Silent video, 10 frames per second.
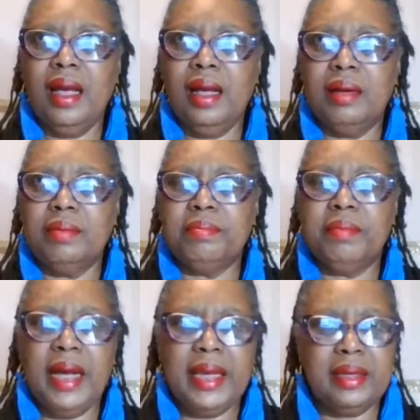
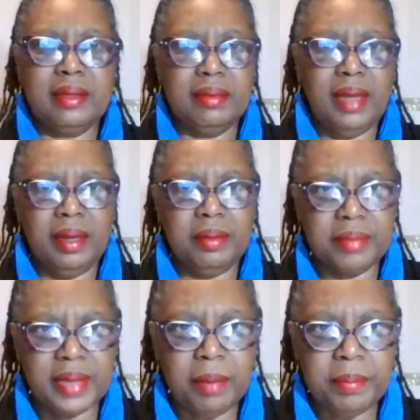my
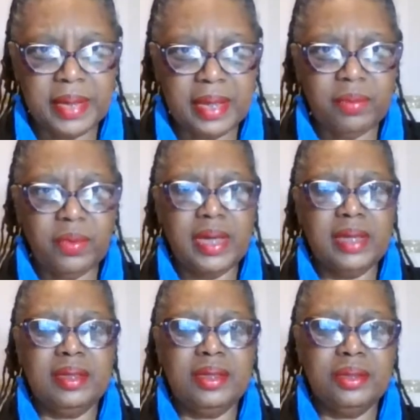company
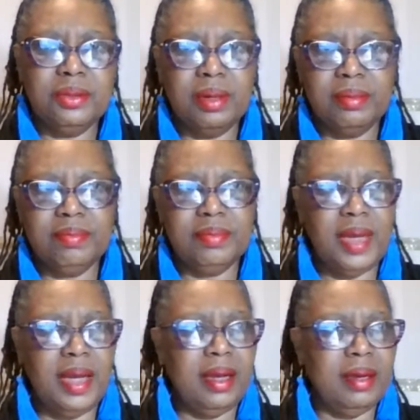wanted to do
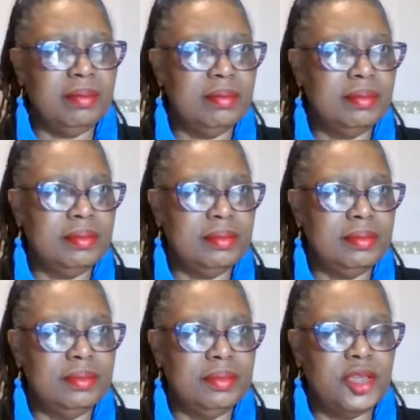
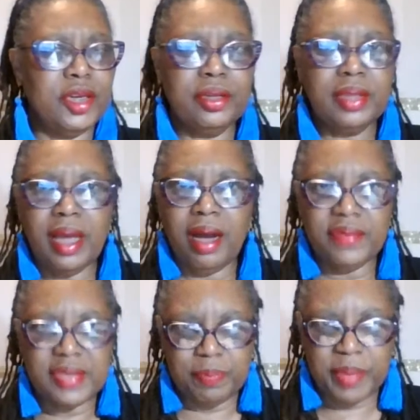turn the
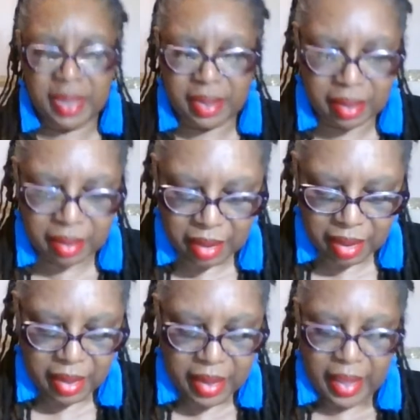office pink.
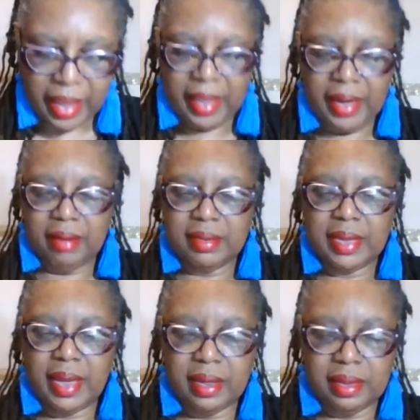And I was
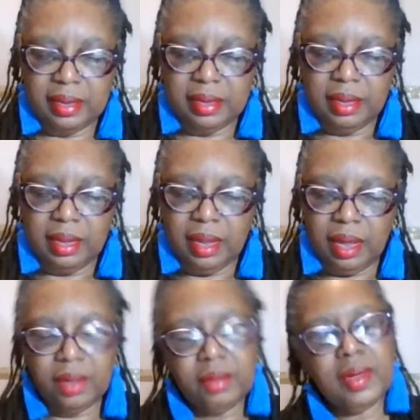like,
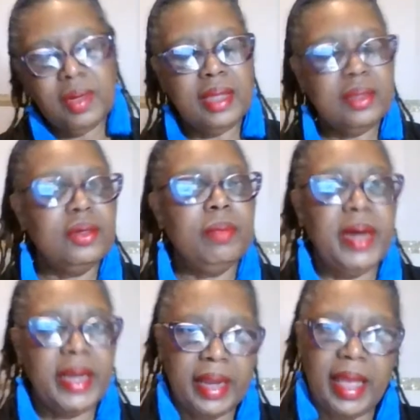oh, well, I'll do a
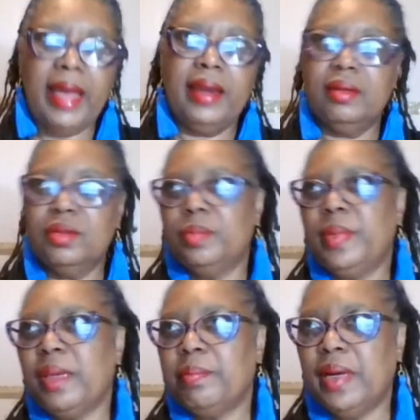bucket hat. I'll do a
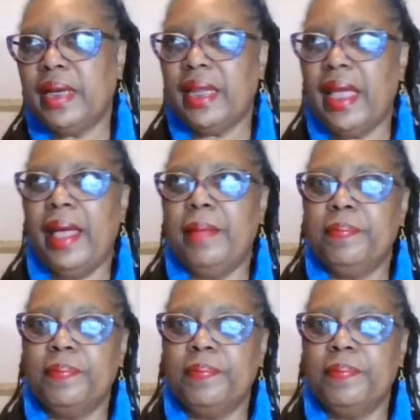pink bucket hat.